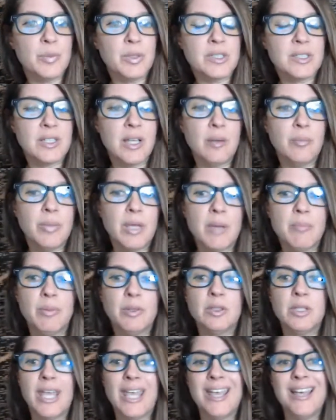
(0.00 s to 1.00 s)
but some
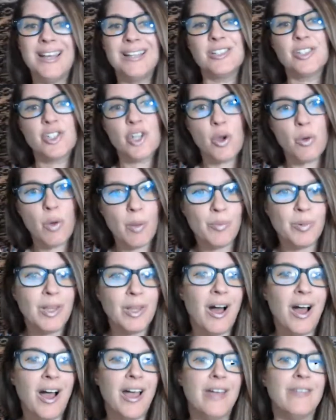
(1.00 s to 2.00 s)
people can't show up
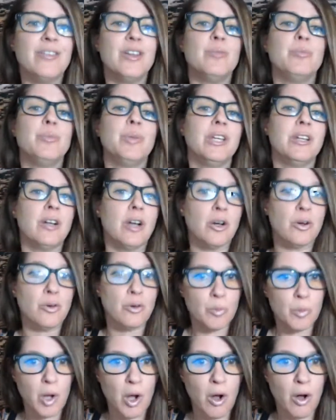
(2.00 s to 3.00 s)
live and be in our
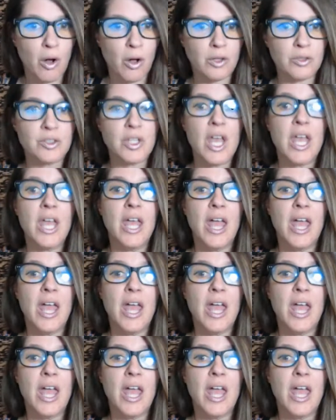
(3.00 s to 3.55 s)
group calls,